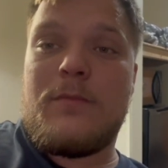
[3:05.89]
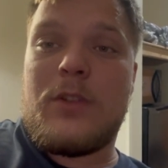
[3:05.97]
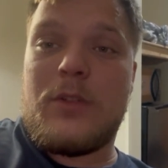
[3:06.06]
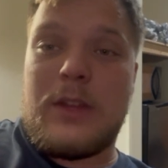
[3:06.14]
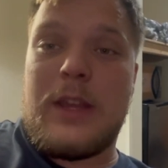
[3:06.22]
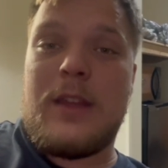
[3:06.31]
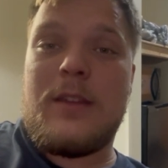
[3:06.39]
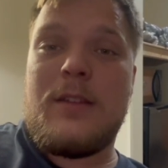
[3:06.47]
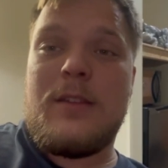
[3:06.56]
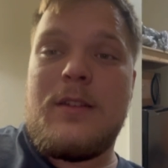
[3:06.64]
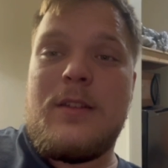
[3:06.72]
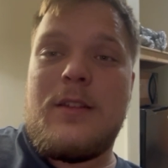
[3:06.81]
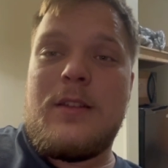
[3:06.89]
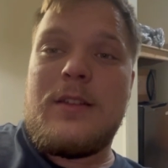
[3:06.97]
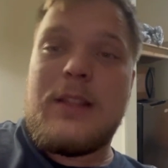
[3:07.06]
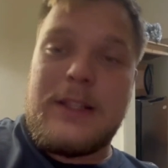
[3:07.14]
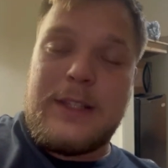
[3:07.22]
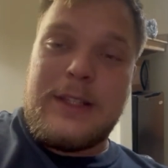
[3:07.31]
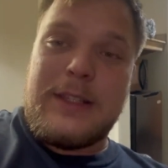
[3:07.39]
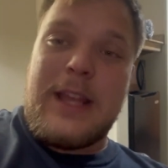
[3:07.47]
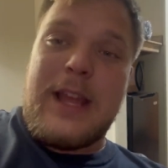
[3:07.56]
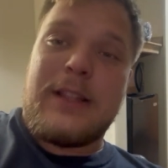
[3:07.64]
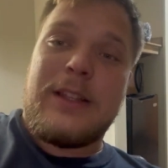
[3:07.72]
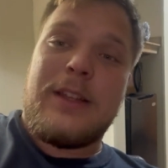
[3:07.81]
Okay, that's
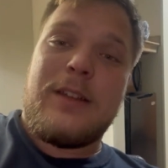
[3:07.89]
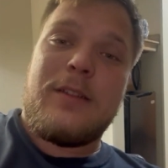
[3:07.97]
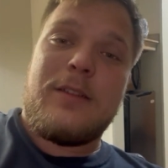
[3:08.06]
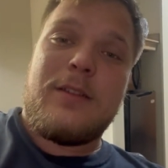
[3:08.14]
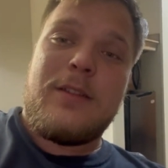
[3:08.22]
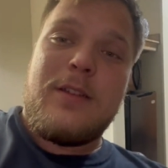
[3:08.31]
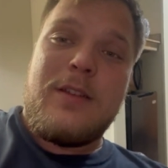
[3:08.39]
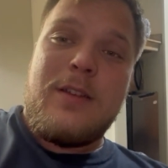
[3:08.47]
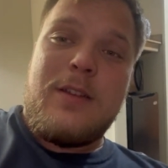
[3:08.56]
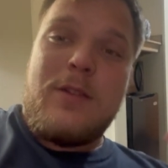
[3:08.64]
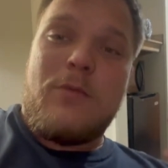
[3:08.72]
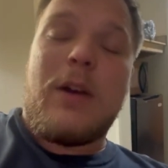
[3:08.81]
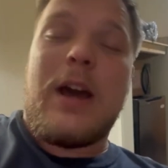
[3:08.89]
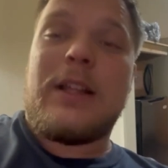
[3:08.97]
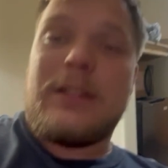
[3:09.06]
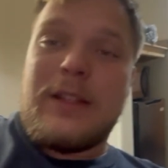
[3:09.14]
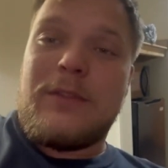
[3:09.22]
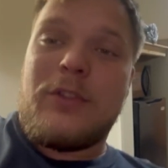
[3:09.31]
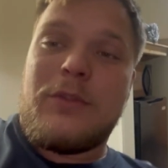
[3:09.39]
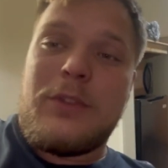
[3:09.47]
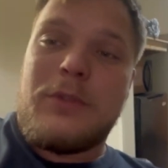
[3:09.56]
exactly why I left over the